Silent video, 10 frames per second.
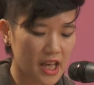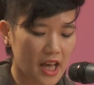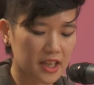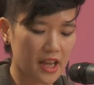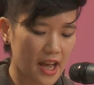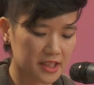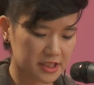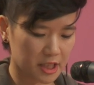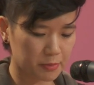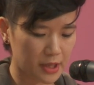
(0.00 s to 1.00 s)
and as
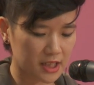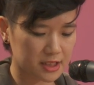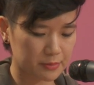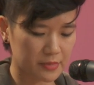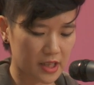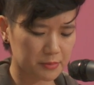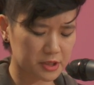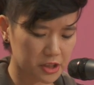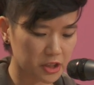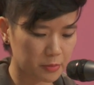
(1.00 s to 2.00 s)
yet possi obscure